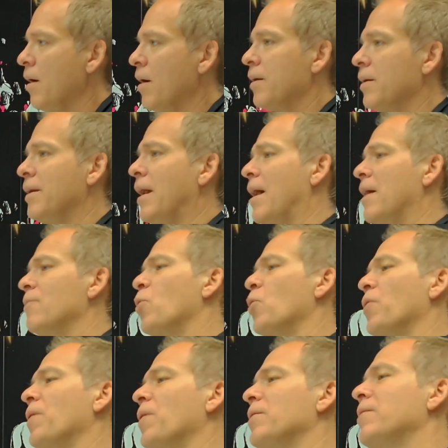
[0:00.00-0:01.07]
Yeah,
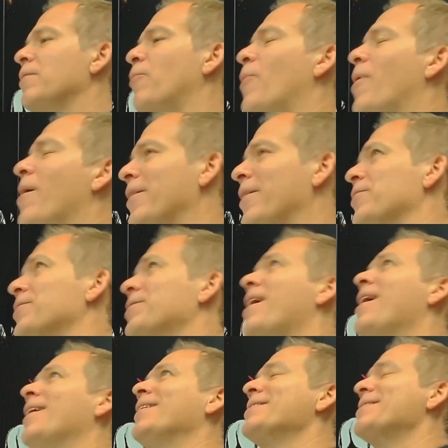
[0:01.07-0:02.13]
well, you're
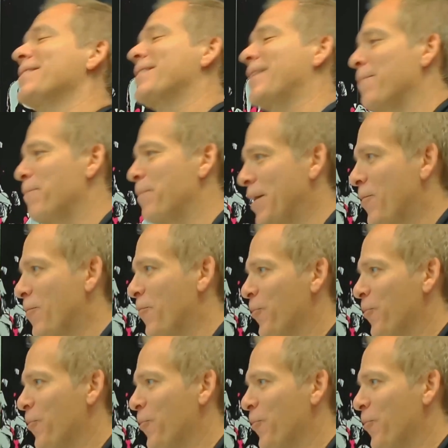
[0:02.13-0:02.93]
kind of skipping.